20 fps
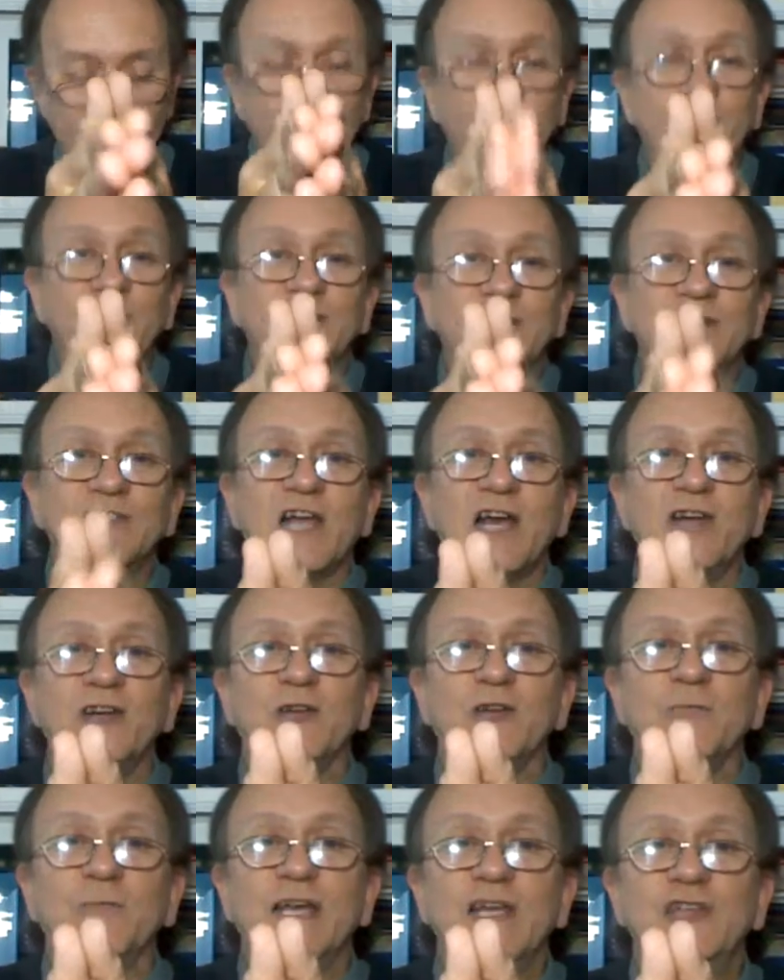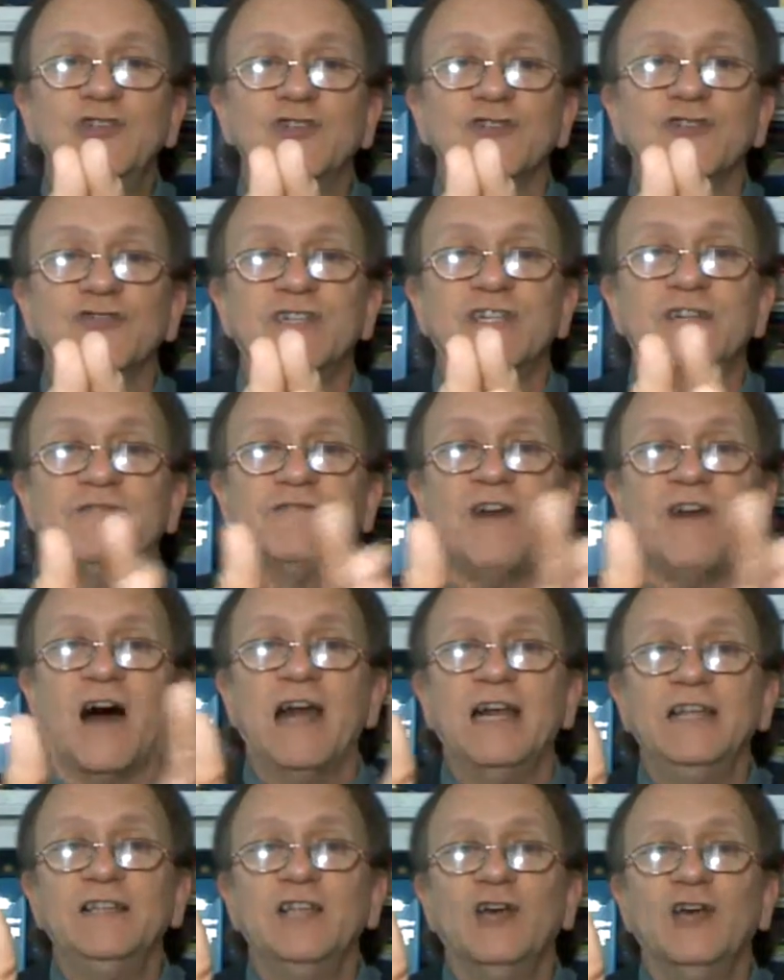of to put asunder means you're
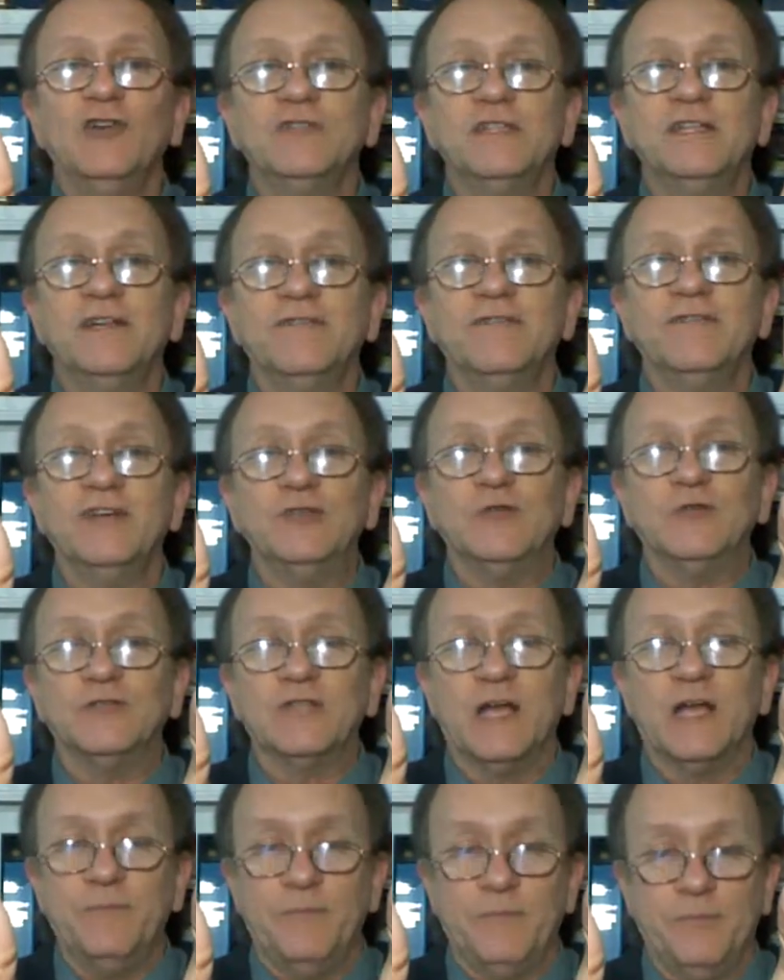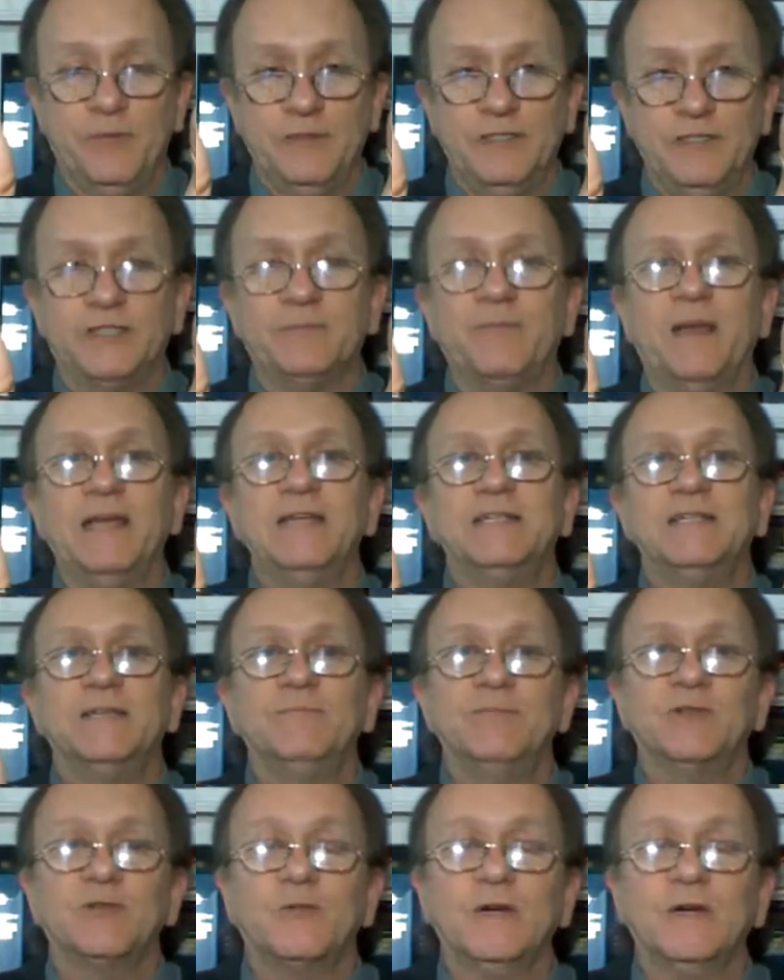dividing those individuals up and putting space
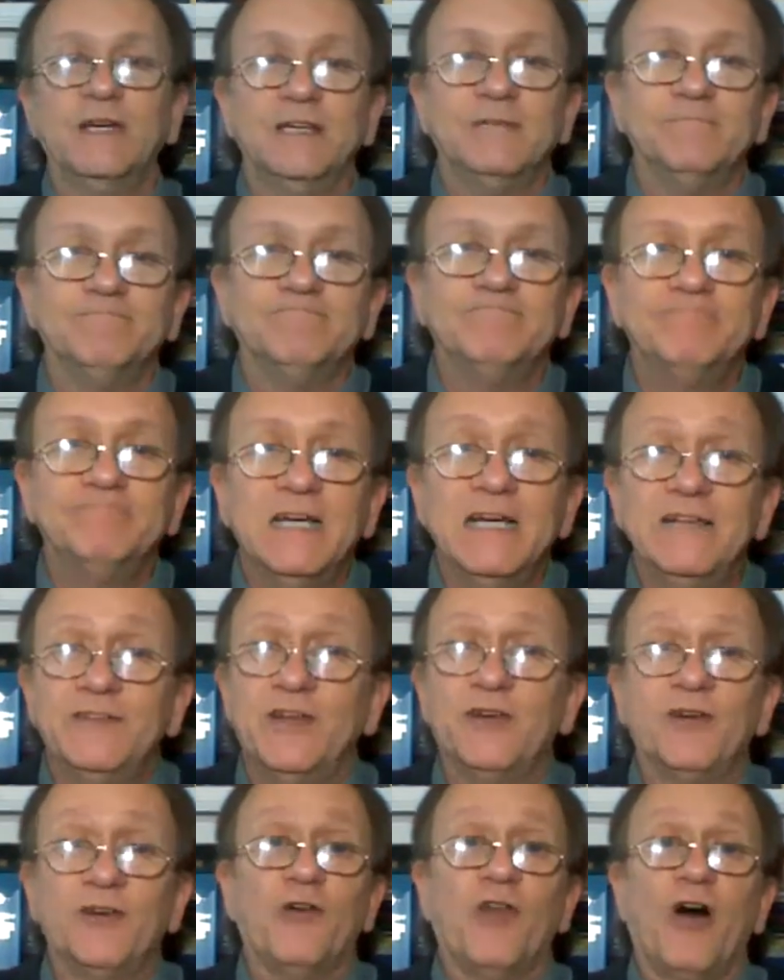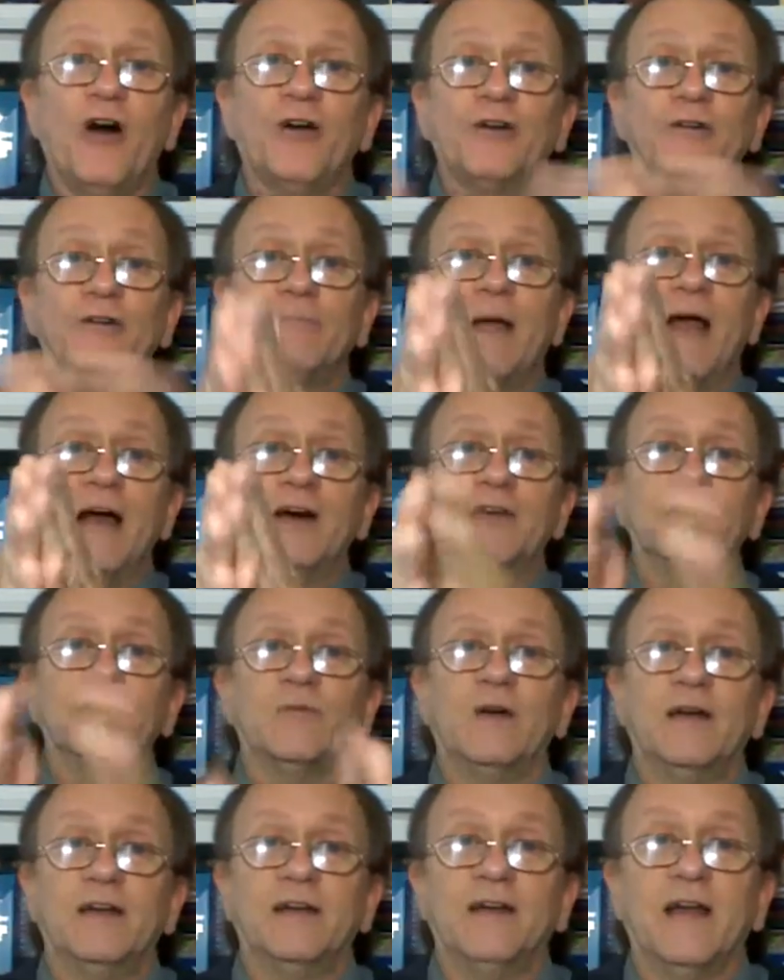in between them. They're no longer bound
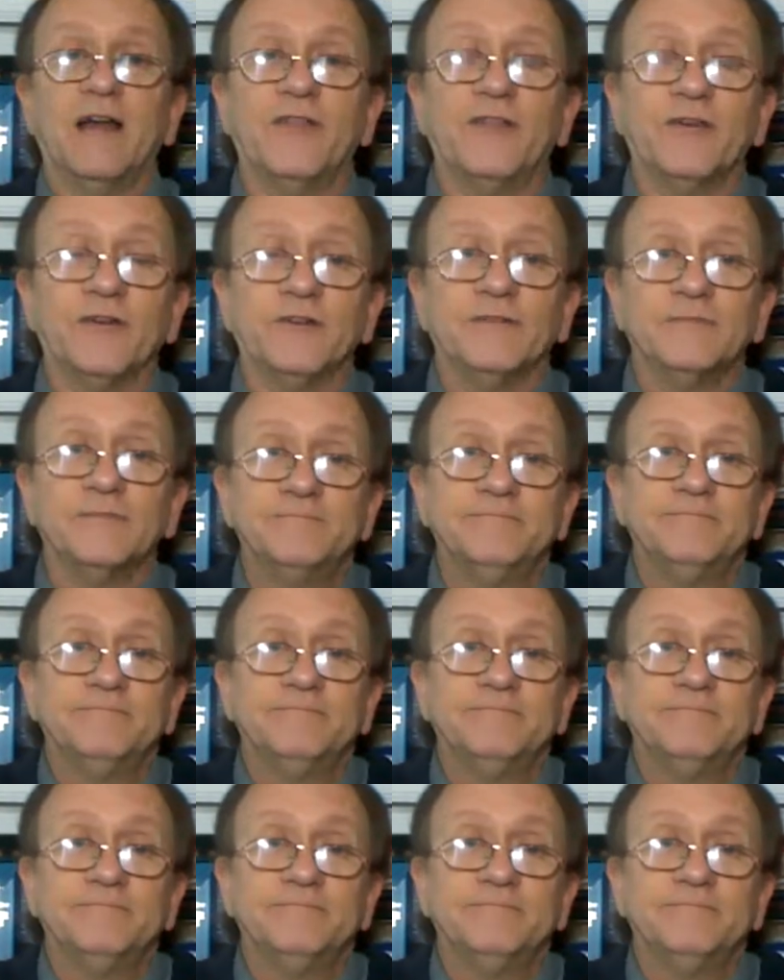to one another.